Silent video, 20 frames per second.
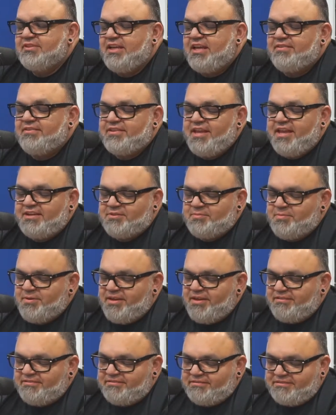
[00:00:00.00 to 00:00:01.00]
thanks,
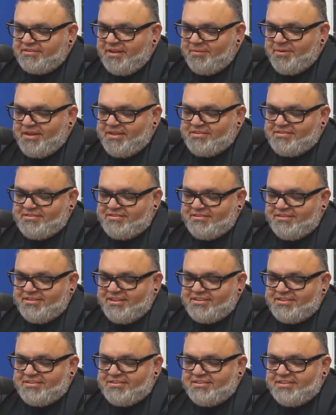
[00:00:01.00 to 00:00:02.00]
man. I mean,
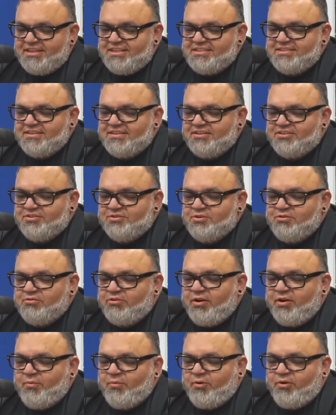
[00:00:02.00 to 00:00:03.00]
it's easy to do
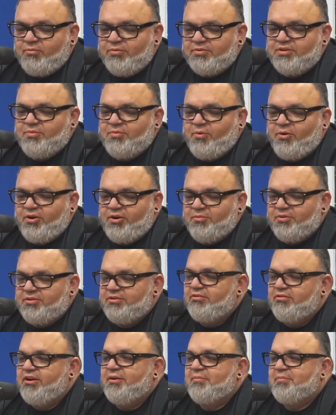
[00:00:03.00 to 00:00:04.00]
great work when you work with
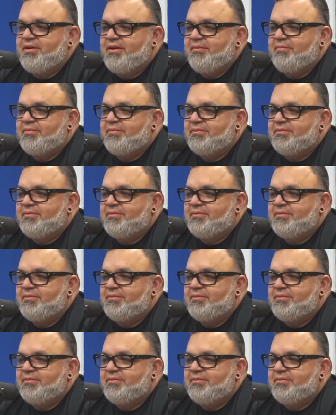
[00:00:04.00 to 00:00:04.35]
great people.